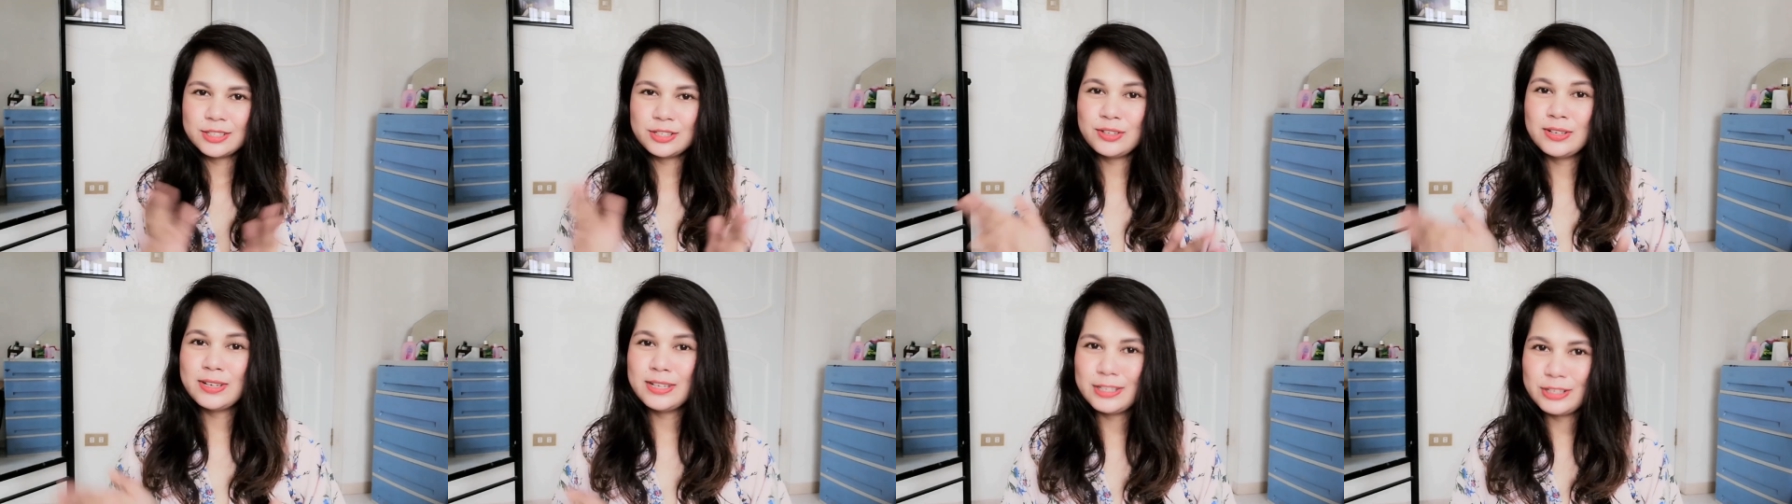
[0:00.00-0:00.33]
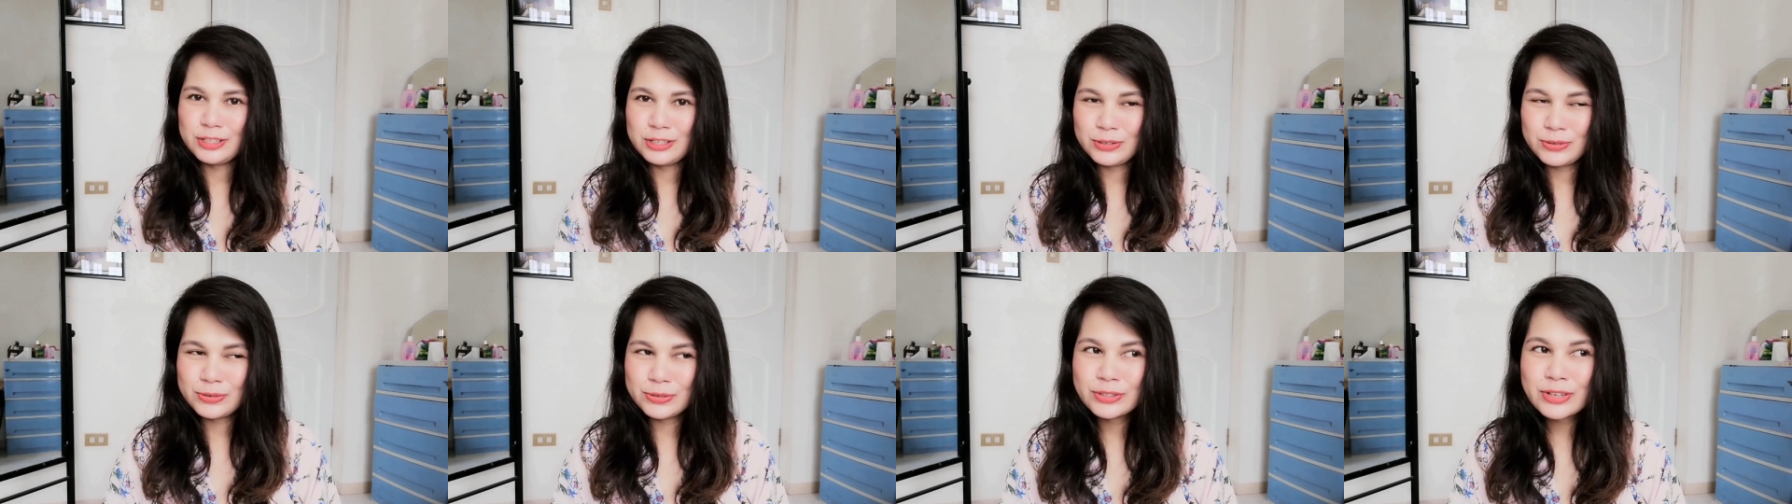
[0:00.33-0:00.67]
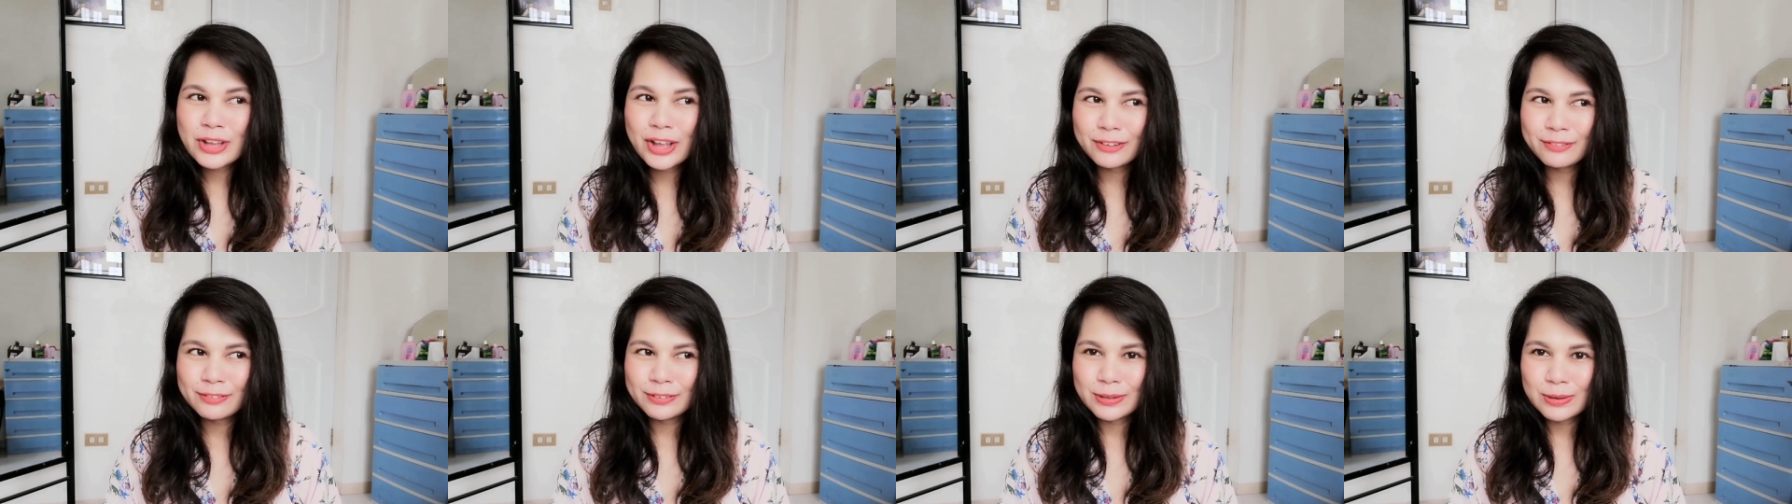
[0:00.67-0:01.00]
to the tune
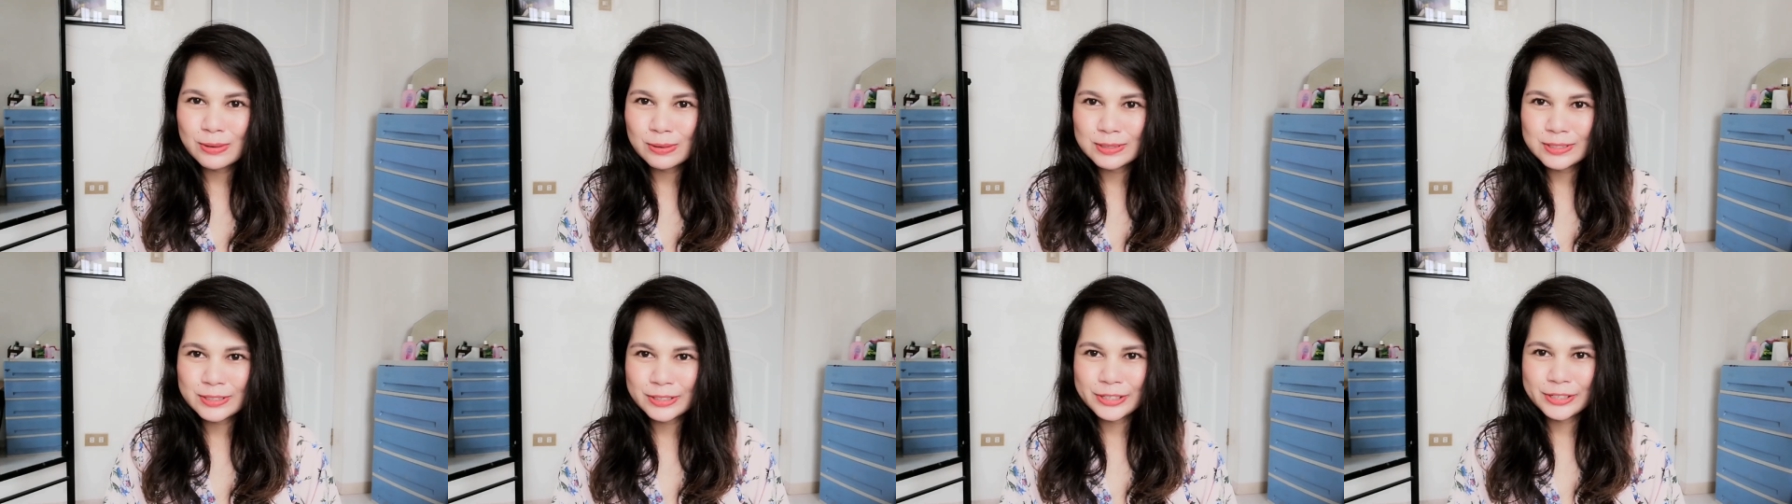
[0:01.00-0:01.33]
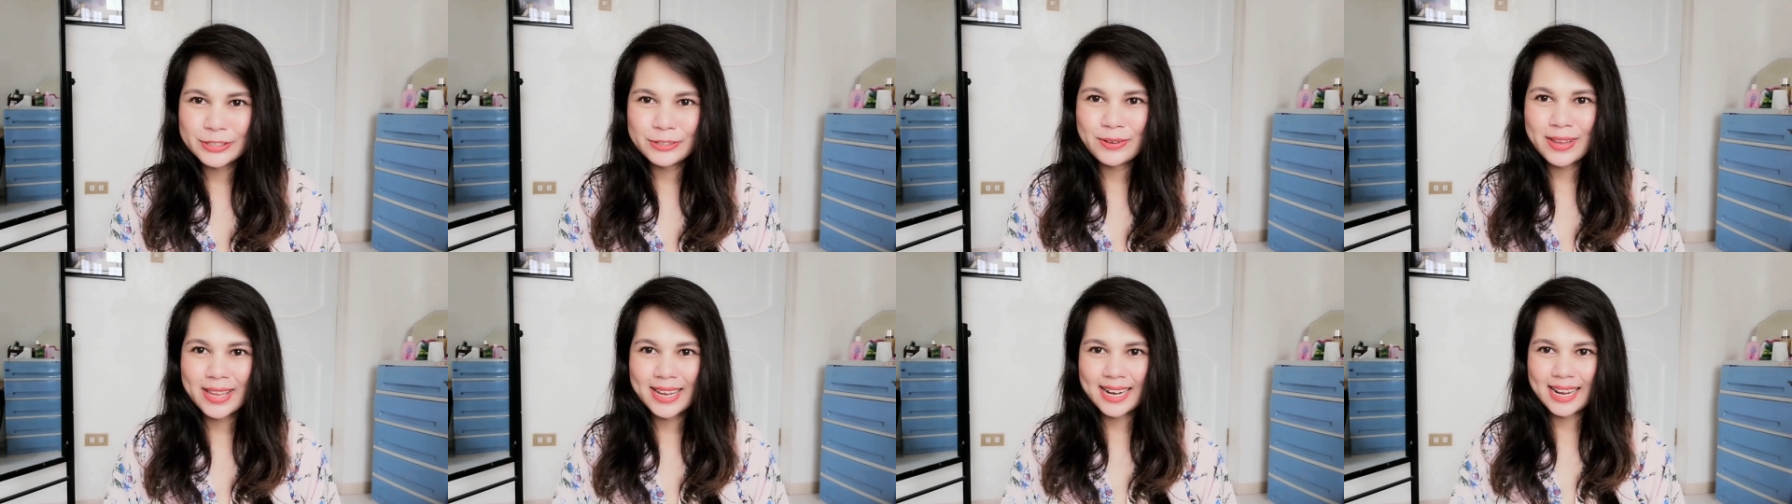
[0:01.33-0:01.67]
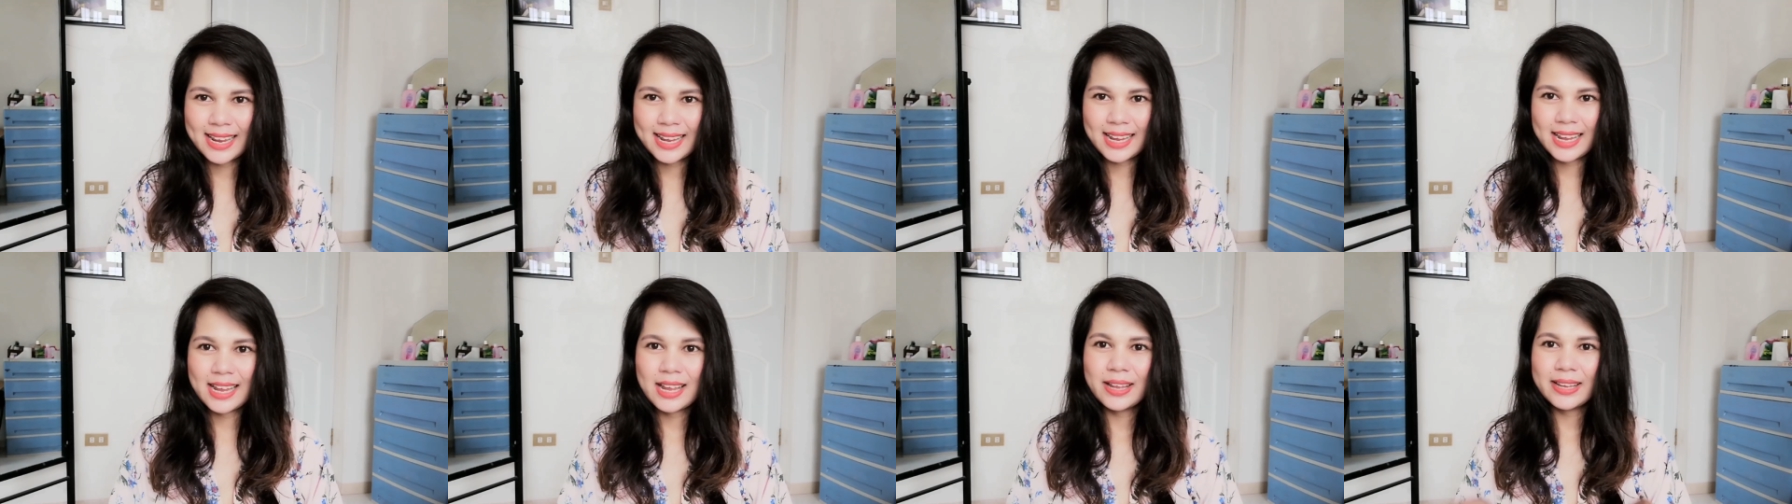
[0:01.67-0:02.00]
of Rosary and I.